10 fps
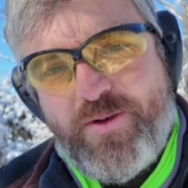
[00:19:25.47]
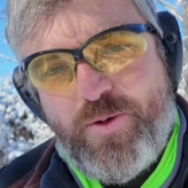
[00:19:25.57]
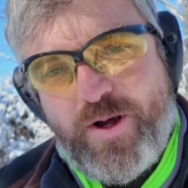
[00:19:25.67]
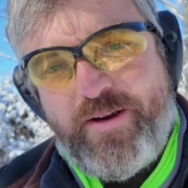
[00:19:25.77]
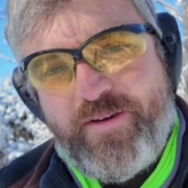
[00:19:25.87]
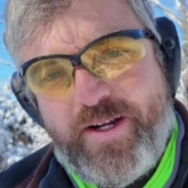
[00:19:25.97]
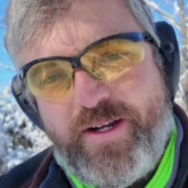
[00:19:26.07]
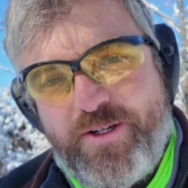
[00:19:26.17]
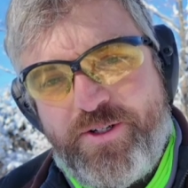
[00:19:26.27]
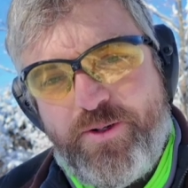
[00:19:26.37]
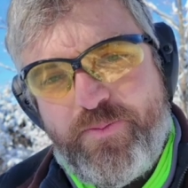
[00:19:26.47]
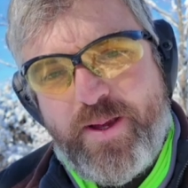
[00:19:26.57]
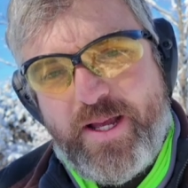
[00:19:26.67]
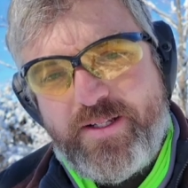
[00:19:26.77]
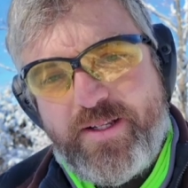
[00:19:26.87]
quite ready to shoot
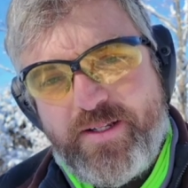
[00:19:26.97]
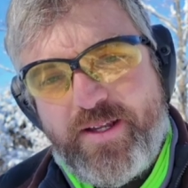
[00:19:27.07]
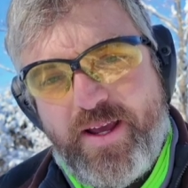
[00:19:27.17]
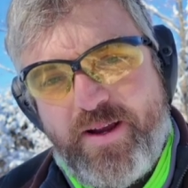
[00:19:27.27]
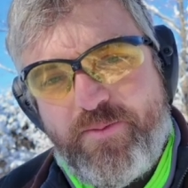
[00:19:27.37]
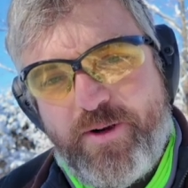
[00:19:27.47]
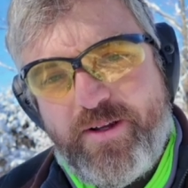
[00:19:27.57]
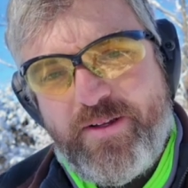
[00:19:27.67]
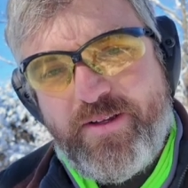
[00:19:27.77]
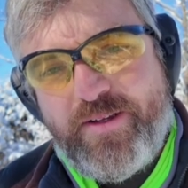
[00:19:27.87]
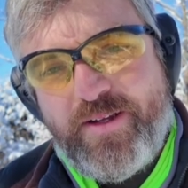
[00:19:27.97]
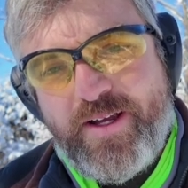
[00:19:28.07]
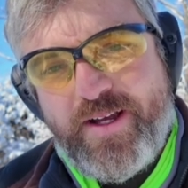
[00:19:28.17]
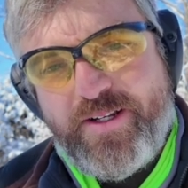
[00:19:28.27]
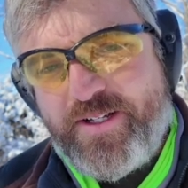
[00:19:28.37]
past this camera.
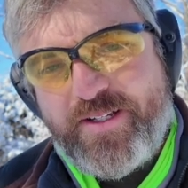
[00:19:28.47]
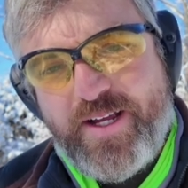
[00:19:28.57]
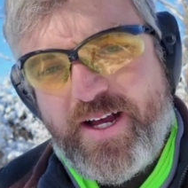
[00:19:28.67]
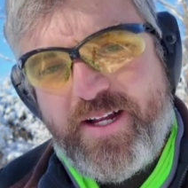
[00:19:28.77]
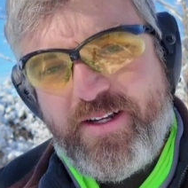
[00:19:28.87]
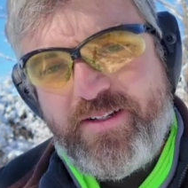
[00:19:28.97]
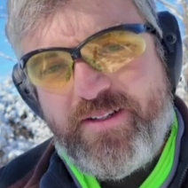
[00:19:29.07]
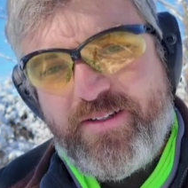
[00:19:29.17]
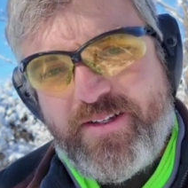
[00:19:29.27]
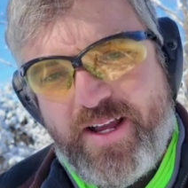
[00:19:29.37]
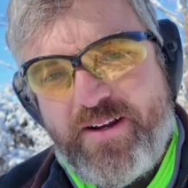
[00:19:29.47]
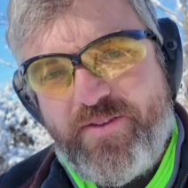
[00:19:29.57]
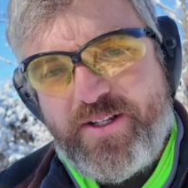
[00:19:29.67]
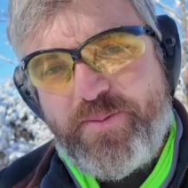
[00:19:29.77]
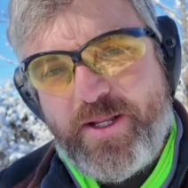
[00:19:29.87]
I just got it. It's kind
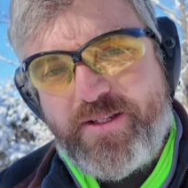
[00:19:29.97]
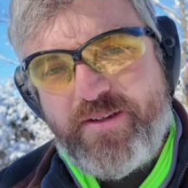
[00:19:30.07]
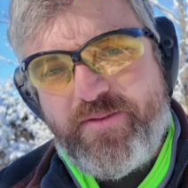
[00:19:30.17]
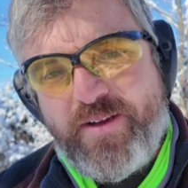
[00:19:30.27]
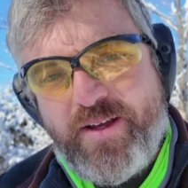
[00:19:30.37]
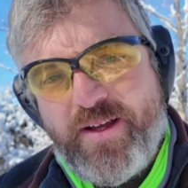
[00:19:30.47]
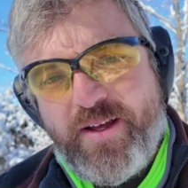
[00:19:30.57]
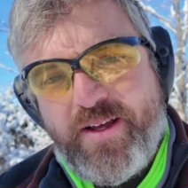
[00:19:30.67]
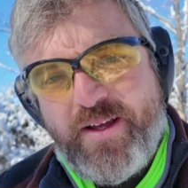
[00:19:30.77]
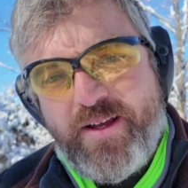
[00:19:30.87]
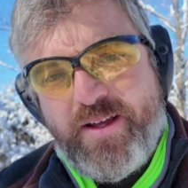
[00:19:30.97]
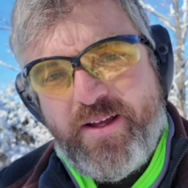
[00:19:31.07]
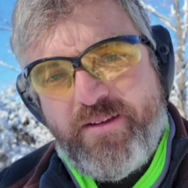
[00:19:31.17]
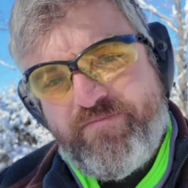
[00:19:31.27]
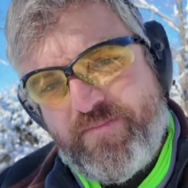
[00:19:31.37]
of expensive.
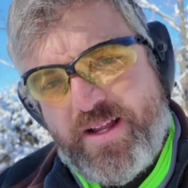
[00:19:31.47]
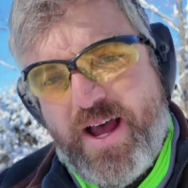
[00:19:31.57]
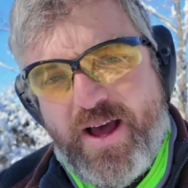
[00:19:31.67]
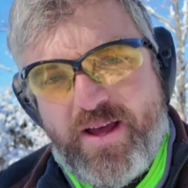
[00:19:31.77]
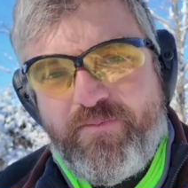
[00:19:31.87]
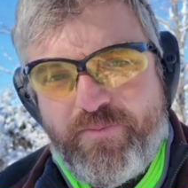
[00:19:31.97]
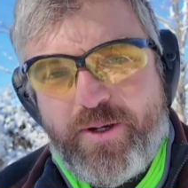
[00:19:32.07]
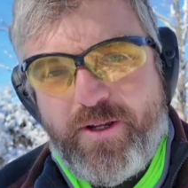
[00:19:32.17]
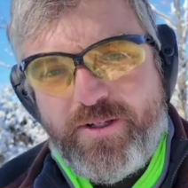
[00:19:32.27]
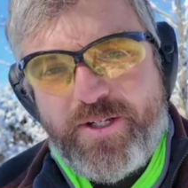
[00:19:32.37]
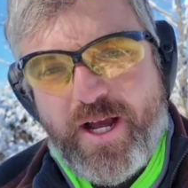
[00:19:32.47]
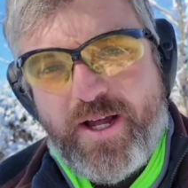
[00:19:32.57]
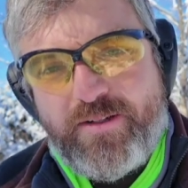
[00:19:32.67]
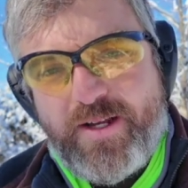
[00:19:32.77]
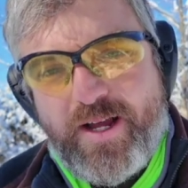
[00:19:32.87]
I'm a pretty good
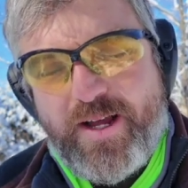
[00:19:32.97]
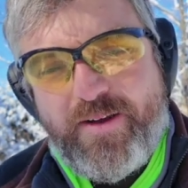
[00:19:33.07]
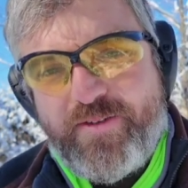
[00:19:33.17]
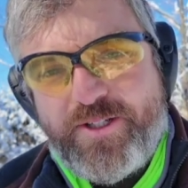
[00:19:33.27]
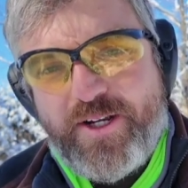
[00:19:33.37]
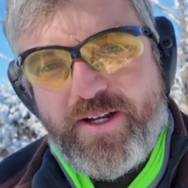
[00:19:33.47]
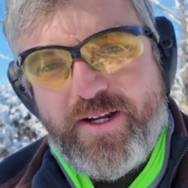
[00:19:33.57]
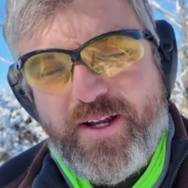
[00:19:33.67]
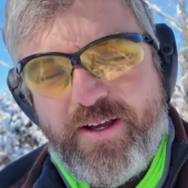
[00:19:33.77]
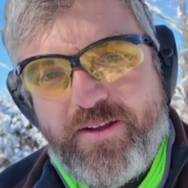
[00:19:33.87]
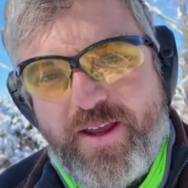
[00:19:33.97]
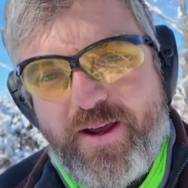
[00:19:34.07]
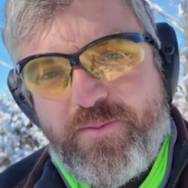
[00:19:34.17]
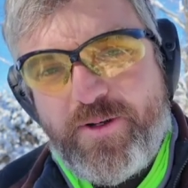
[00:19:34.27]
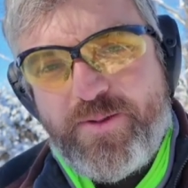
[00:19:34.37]
shot. I haven't shot any other
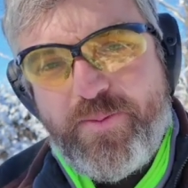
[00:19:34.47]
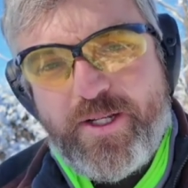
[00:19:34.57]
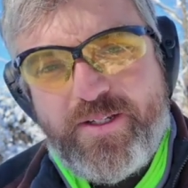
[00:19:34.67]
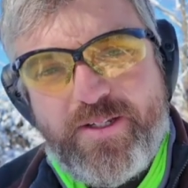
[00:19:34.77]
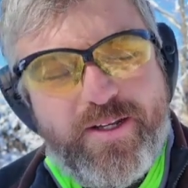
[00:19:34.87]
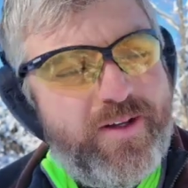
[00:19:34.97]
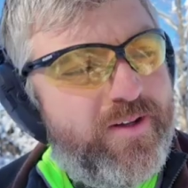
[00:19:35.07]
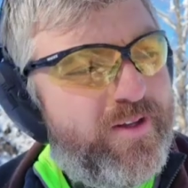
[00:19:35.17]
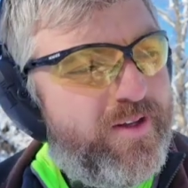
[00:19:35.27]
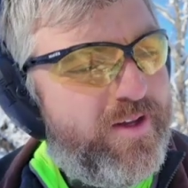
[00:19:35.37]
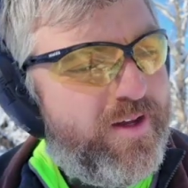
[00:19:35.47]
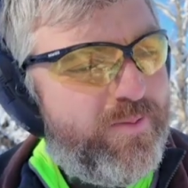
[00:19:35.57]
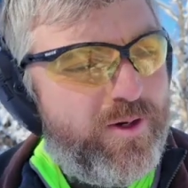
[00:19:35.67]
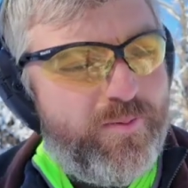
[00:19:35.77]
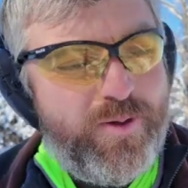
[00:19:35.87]
cameras, but I'm
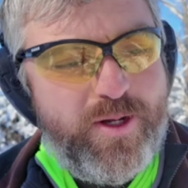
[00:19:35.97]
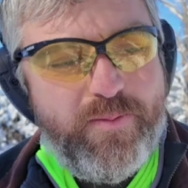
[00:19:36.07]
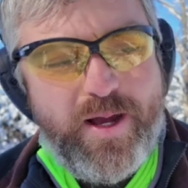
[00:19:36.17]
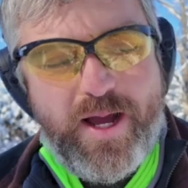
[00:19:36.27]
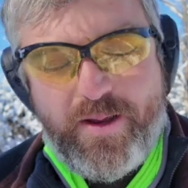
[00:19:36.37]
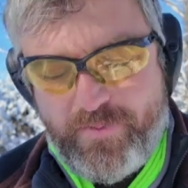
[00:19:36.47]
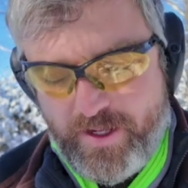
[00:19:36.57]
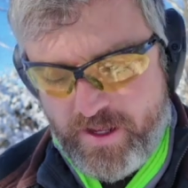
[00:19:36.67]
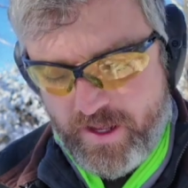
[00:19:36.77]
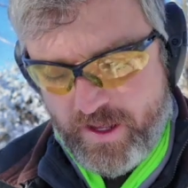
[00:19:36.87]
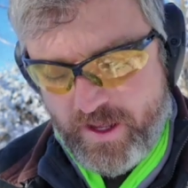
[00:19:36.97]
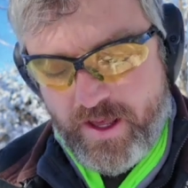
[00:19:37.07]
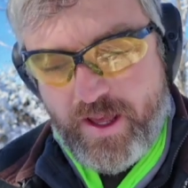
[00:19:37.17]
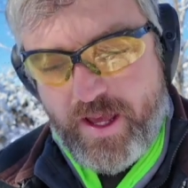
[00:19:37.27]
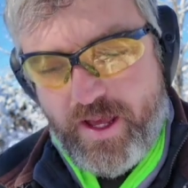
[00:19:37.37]
going to put it behind me
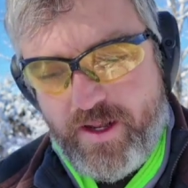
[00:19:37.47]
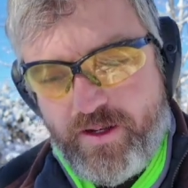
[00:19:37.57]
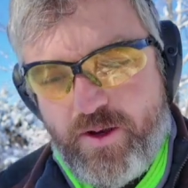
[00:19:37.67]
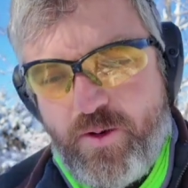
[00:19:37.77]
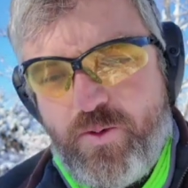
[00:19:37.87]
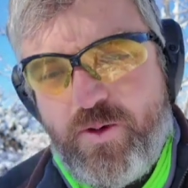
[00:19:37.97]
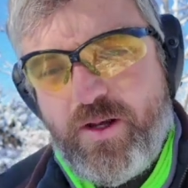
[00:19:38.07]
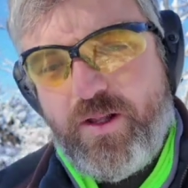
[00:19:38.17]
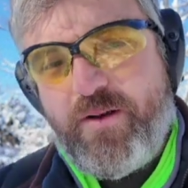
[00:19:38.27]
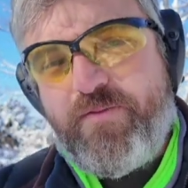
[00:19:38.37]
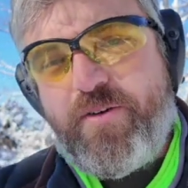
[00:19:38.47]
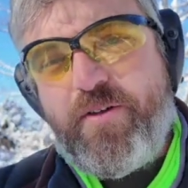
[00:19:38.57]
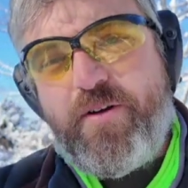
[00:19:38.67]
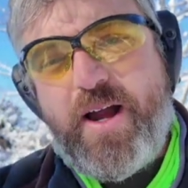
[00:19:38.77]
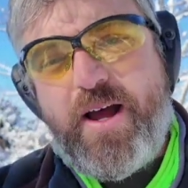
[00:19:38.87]
and go a little
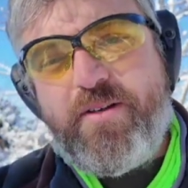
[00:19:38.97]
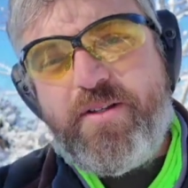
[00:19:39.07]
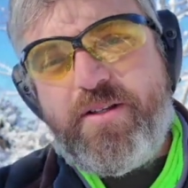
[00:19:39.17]
further out.